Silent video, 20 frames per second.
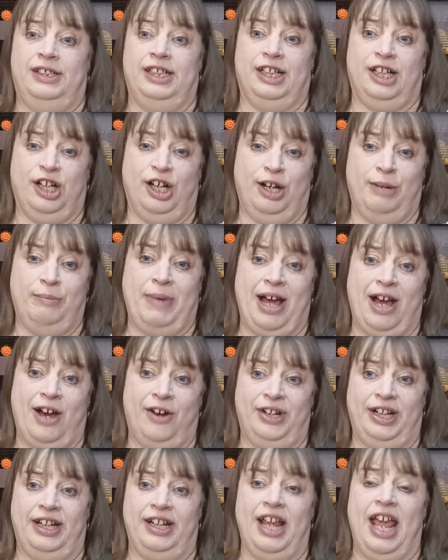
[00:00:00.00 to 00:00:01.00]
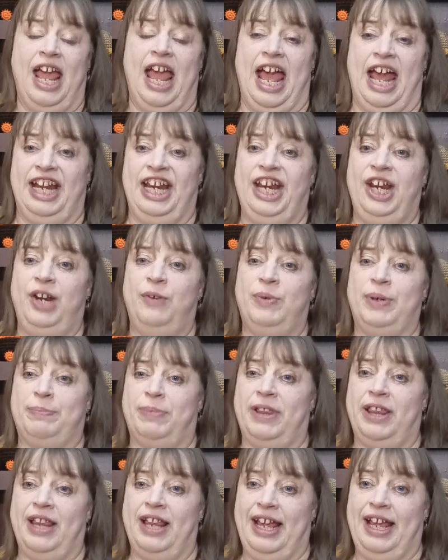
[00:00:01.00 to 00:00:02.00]
to come out and he
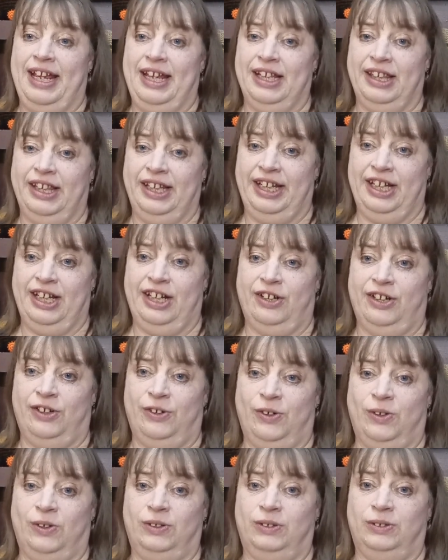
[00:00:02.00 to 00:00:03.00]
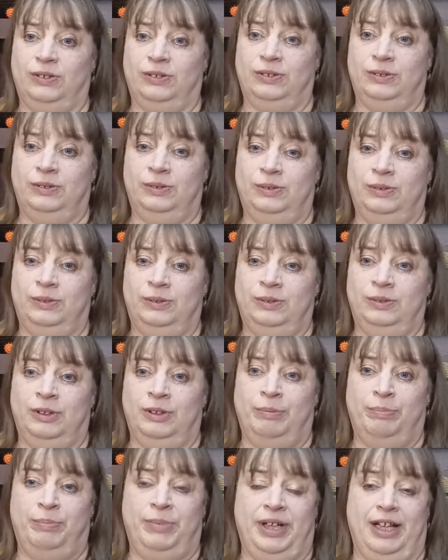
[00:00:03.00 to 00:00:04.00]
would play a little,
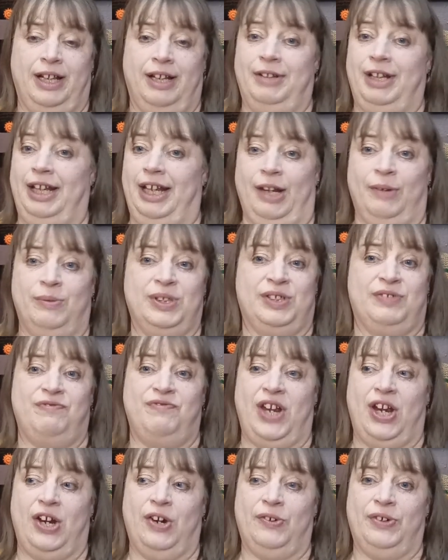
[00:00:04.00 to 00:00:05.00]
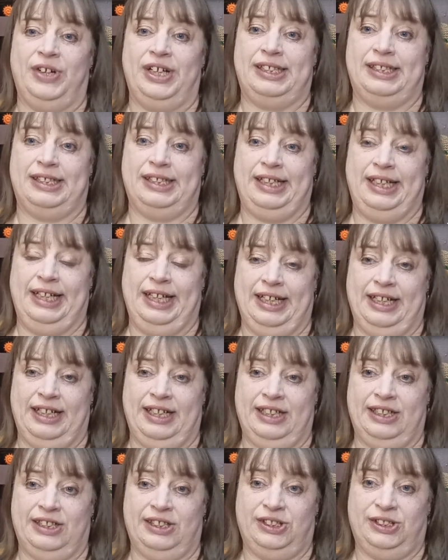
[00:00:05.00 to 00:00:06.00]
but he was very
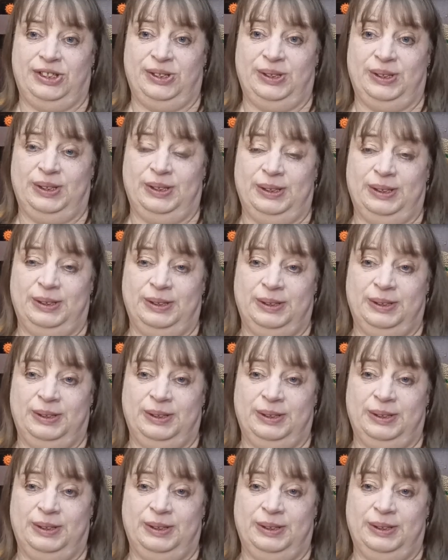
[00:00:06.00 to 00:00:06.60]
skittish.